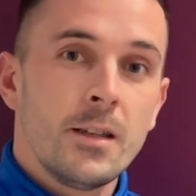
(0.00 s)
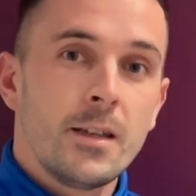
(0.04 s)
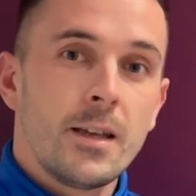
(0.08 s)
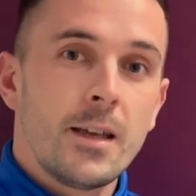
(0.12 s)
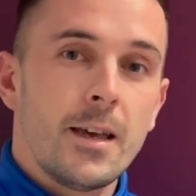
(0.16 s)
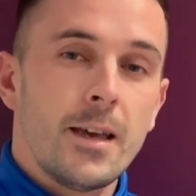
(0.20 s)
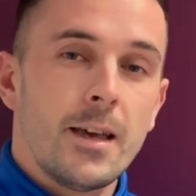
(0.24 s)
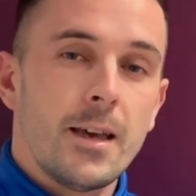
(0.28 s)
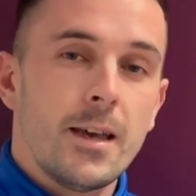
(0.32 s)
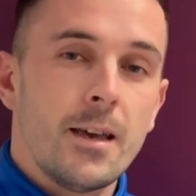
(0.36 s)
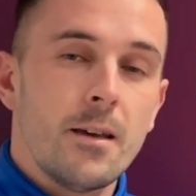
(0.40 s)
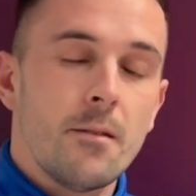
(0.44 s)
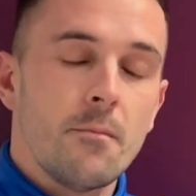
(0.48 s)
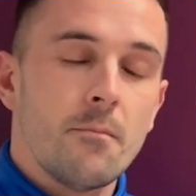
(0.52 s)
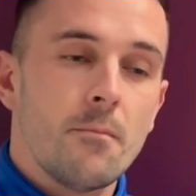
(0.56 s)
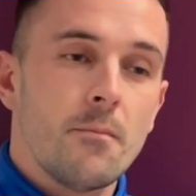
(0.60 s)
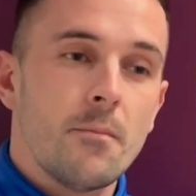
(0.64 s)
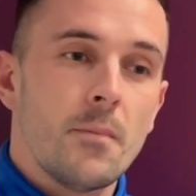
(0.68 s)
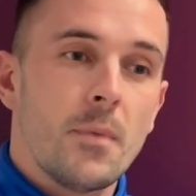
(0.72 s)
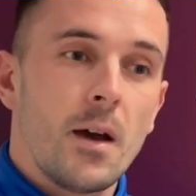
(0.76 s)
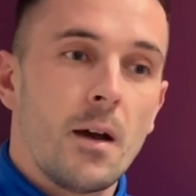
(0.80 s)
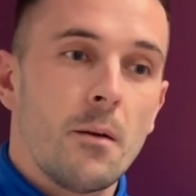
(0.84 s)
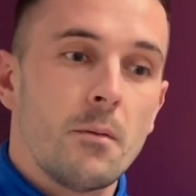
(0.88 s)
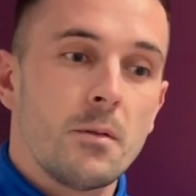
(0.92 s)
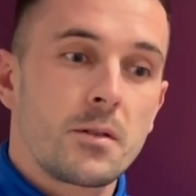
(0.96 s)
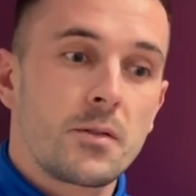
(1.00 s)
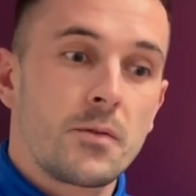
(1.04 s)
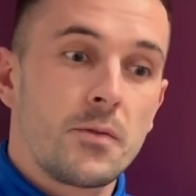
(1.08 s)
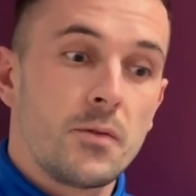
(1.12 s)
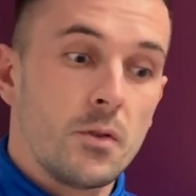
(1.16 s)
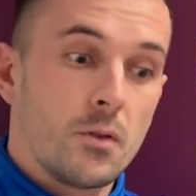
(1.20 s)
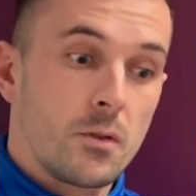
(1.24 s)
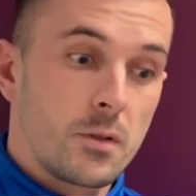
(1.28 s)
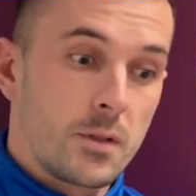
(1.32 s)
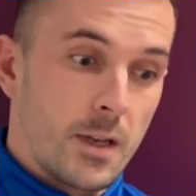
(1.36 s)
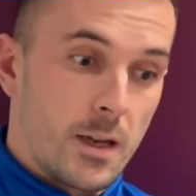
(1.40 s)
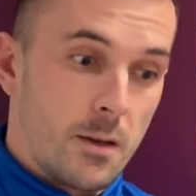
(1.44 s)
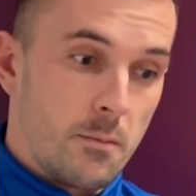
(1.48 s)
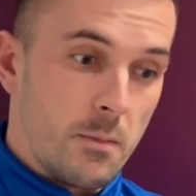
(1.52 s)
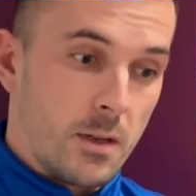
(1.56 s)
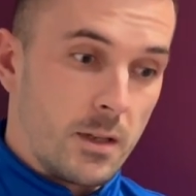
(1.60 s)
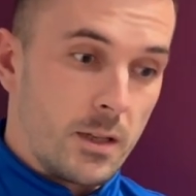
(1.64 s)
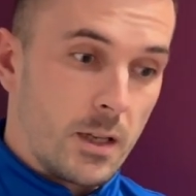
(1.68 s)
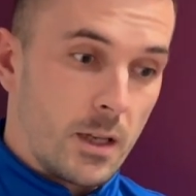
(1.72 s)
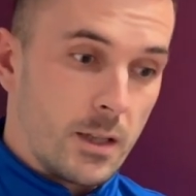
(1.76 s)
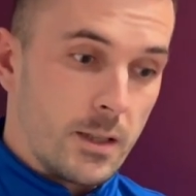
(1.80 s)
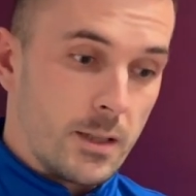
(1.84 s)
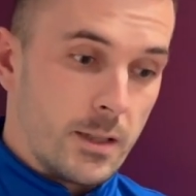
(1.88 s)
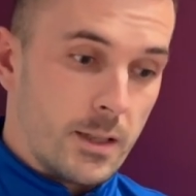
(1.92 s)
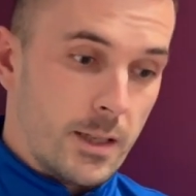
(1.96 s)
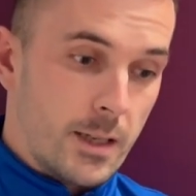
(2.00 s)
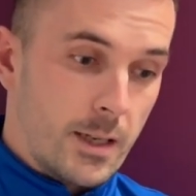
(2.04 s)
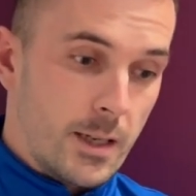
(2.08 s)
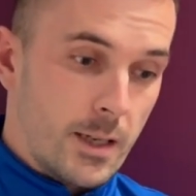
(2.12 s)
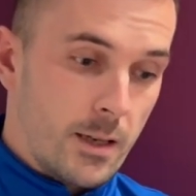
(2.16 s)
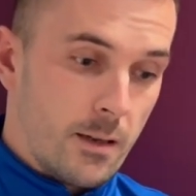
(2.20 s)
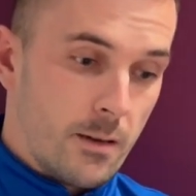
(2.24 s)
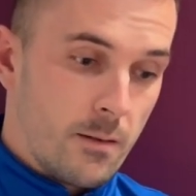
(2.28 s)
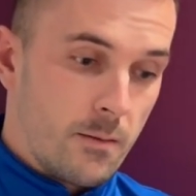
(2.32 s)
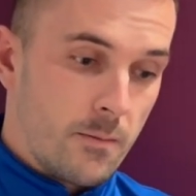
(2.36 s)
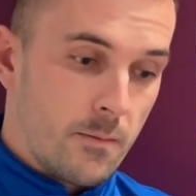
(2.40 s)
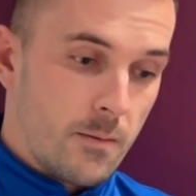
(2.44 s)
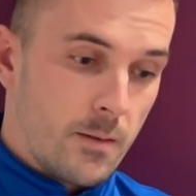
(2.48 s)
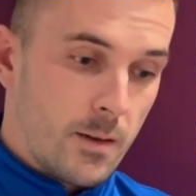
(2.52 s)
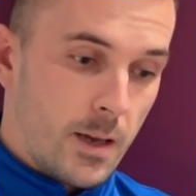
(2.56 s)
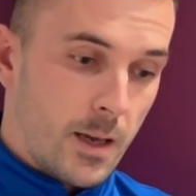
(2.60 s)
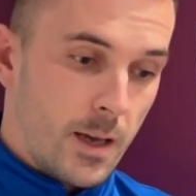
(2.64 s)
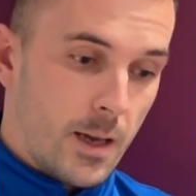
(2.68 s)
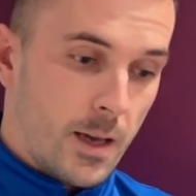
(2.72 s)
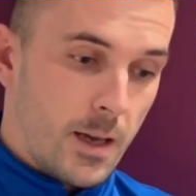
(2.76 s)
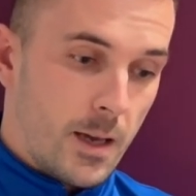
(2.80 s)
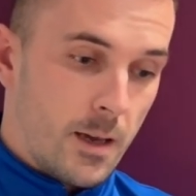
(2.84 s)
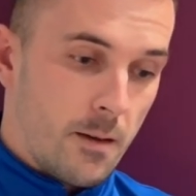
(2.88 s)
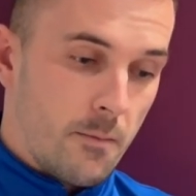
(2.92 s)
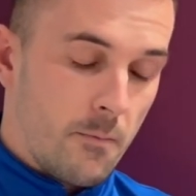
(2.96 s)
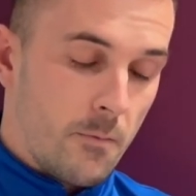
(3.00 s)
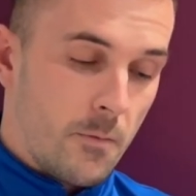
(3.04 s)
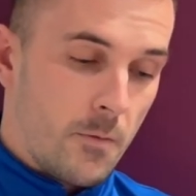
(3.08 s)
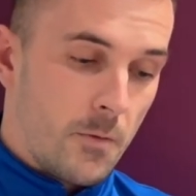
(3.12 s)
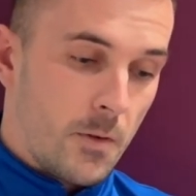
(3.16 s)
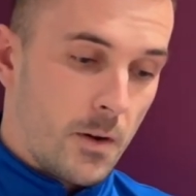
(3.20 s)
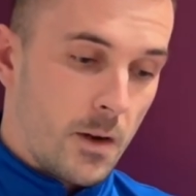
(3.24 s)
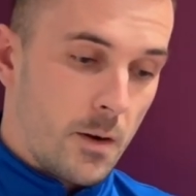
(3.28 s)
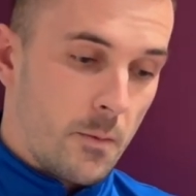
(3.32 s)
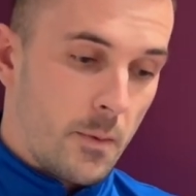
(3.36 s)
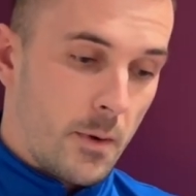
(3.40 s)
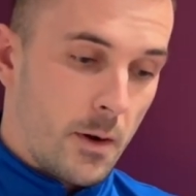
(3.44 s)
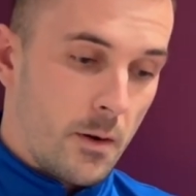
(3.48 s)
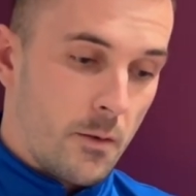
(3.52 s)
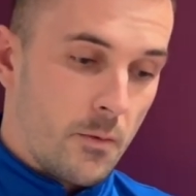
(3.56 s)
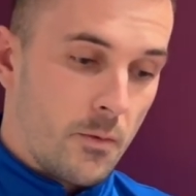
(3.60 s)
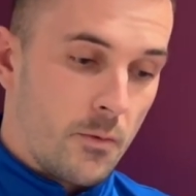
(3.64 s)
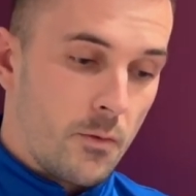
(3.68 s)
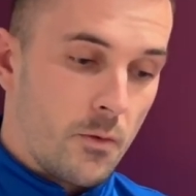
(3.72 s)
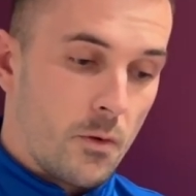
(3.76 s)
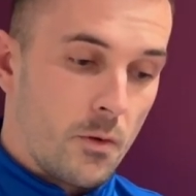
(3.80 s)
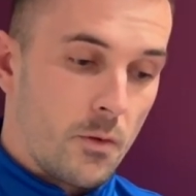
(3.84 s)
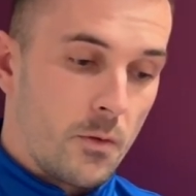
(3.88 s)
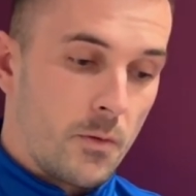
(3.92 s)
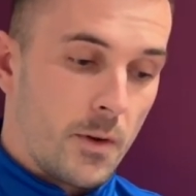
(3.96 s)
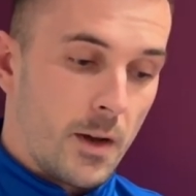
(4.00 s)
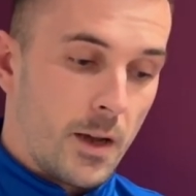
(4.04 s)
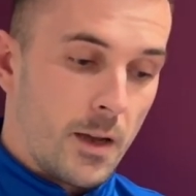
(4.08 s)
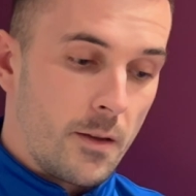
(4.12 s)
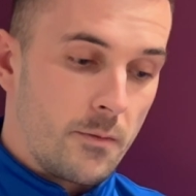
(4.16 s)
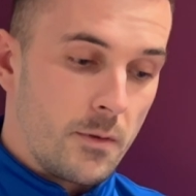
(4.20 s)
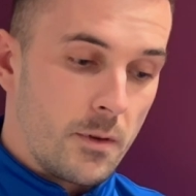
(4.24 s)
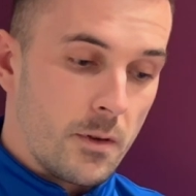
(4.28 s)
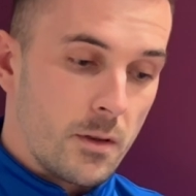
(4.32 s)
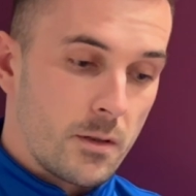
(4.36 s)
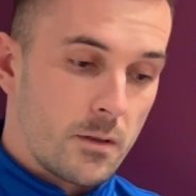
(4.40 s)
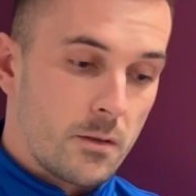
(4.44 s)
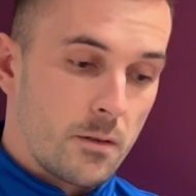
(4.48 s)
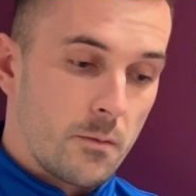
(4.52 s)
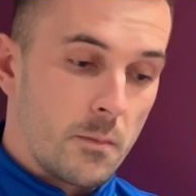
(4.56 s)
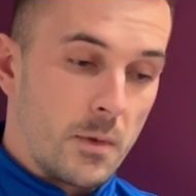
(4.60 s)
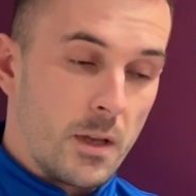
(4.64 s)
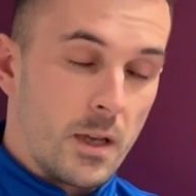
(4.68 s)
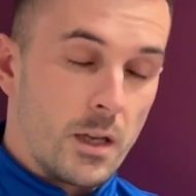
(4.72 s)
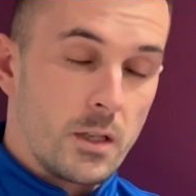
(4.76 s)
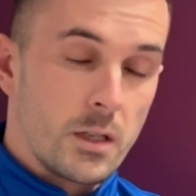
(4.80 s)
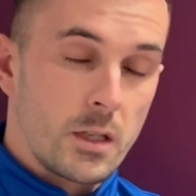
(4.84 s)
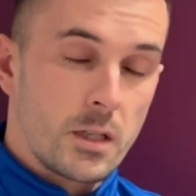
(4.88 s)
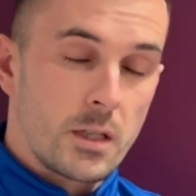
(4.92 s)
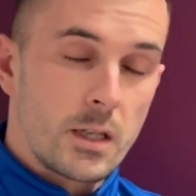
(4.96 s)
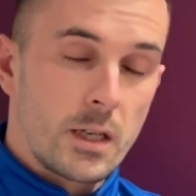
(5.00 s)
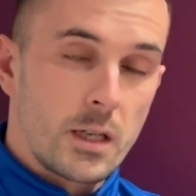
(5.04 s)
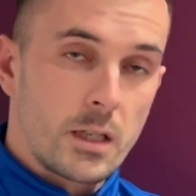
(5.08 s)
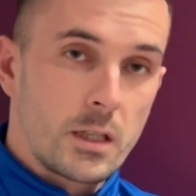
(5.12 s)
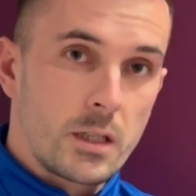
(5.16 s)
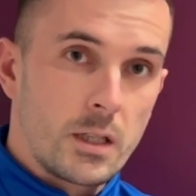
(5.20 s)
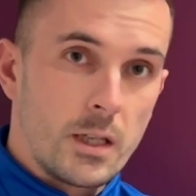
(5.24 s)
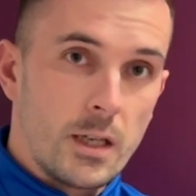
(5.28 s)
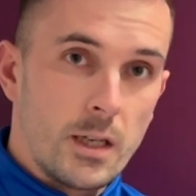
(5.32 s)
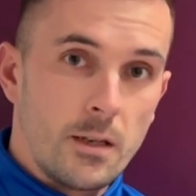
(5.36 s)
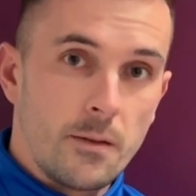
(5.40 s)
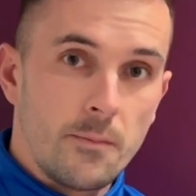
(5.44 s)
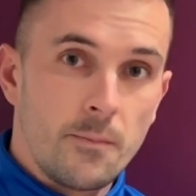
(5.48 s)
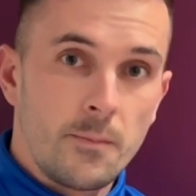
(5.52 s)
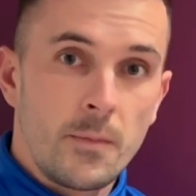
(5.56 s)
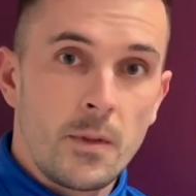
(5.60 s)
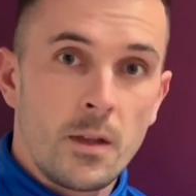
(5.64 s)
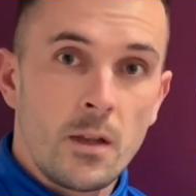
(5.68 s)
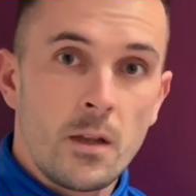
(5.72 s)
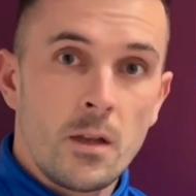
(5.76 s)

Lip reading: I was full-time at Dundee for about 4 or 5 years from the age of 16.